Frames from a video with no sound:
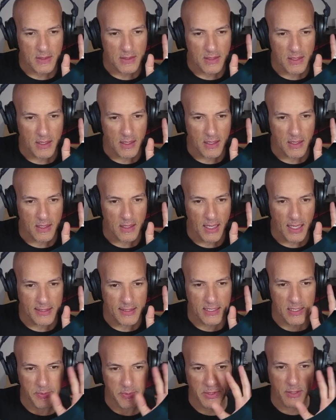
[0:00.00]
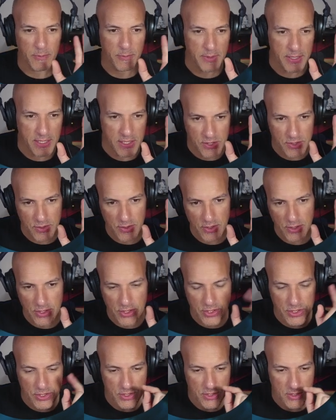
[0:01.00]
I did a bit of
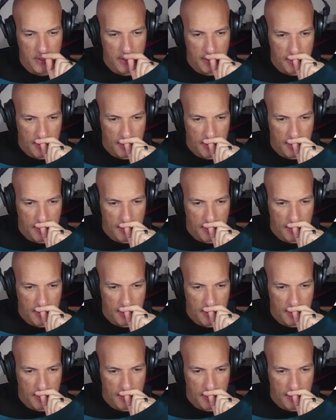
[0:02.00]
research.